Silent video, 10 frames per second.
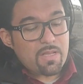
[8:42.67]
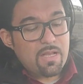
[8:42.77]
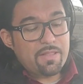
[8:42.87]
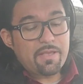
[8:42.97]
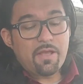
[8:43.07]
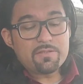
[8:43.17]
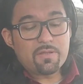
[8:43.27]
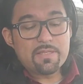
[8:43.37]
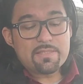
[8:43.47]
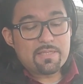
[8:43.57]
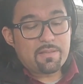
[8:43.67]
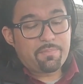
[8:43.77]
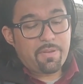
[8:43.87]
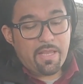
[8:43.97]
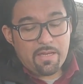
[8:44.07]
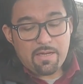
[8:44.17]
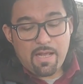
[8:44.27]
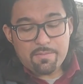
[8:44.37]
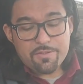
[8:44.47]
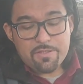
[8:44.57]
They also listed the paint
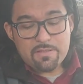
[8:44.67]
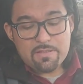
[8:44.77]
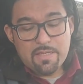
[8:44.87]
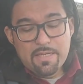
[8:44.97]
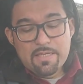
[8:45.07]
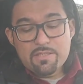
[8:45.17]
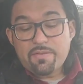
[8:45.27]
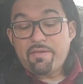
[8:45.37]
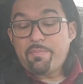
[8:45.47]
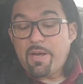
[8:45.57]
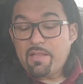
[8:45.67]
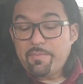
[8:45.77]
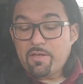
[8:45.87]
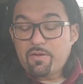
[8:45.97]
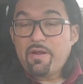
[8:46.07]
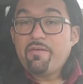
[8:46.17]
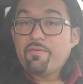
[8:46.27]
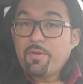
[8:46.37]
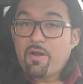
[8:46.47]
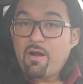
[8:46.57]
options. So they have the polymetal gray
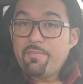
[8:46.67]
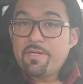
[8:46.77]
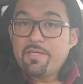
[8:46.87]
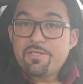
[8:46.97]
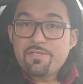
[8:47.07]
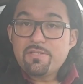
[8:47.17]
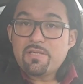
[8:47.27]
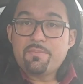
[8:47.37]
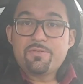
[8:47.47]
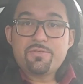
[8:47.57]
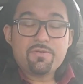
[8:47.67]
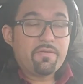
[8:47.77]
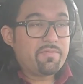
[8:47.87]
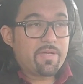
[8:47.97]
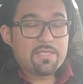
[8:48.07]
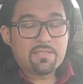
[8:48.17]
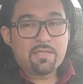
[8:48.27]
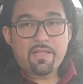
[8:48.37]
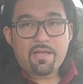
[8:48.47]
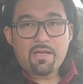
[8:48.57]
from your carbon editions. I'm sure everybody's
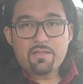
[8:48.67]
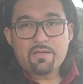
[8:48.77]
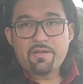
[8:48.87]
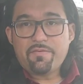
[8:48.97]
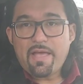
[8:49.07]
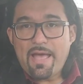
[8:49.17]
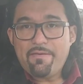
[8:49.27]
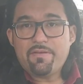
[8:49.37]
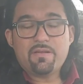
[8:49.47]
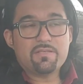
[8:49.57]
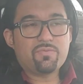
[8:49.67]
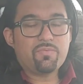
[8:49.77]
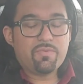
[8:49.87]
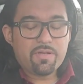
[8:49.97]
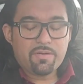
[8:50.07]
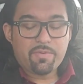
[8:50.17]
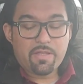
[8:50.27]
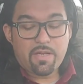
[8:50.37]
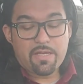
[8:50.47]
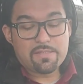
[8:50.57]
seen that color. If you haven't, it's really,
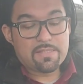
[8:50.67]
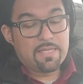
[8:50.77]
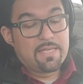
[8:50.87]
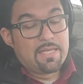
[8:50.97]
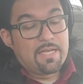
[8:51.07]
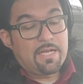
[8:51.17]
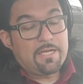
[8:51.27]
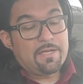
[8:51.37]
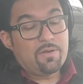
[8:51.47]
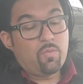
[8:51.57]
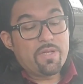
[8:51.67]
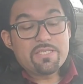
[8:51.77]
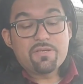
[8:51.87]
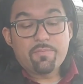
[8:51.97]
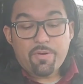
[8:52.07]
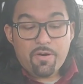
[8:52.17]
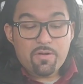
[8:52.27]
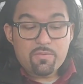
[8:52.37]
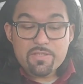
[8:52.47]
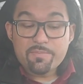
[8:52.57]
really nice. Wind chill
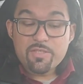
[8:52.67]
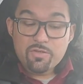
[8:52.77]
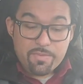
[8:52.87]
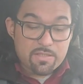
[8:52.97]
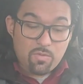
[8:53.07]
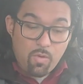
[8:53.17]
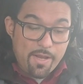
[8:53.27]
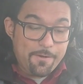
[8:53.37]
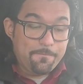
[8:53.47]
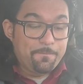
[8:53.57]
pearl, which I'm assuming is a white.